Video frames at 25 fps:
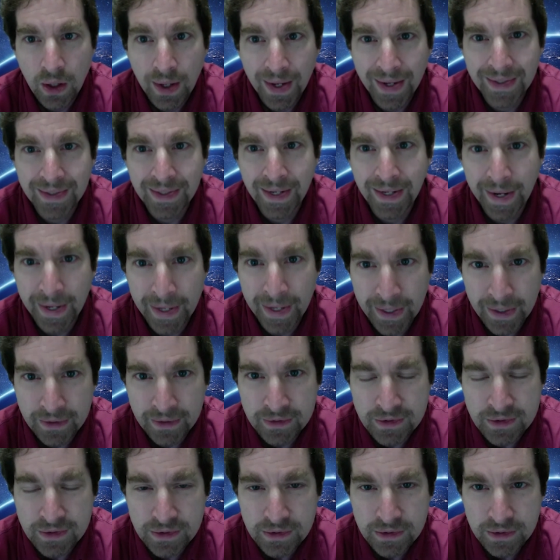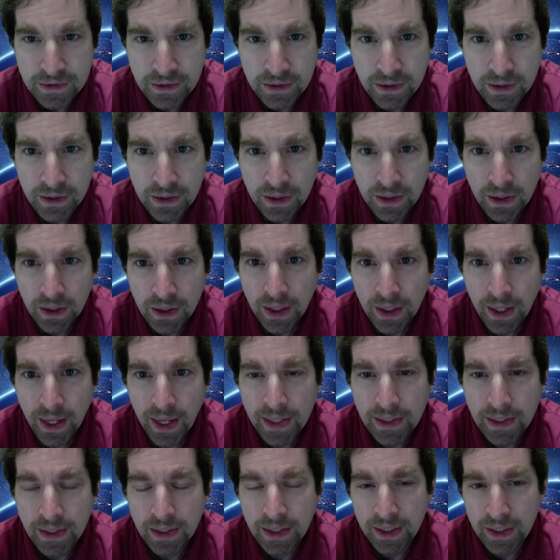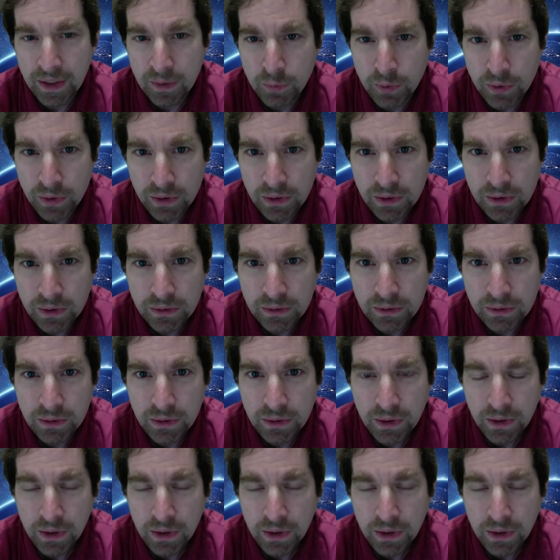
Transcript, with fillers: enhance and enable